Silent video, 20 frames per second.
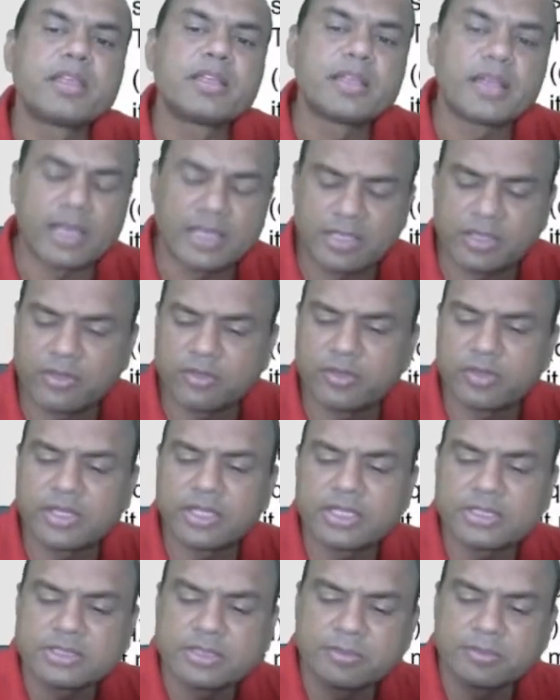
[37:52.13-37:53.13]
I'll give you an
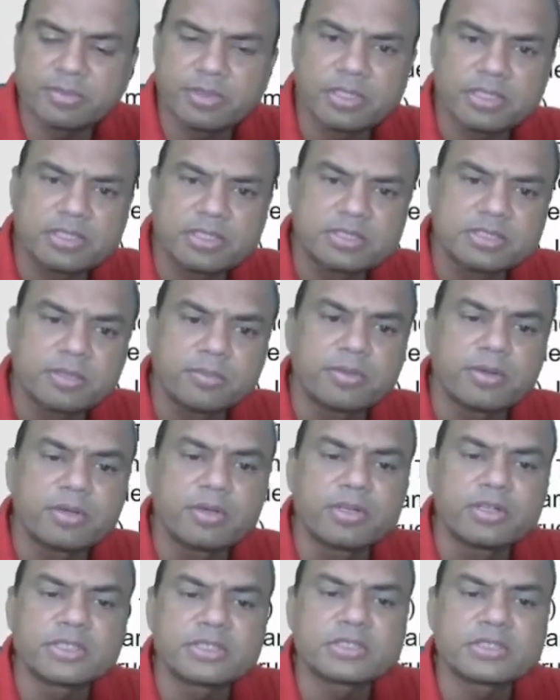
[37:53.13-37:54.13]
example.
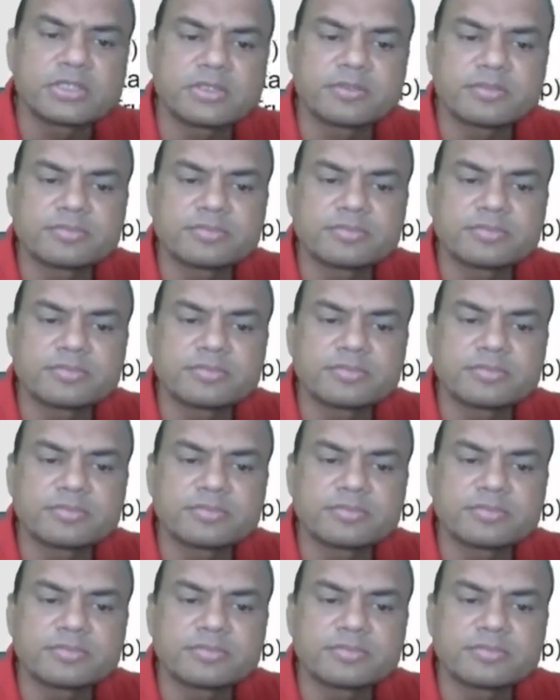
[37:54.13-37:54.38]
Suppose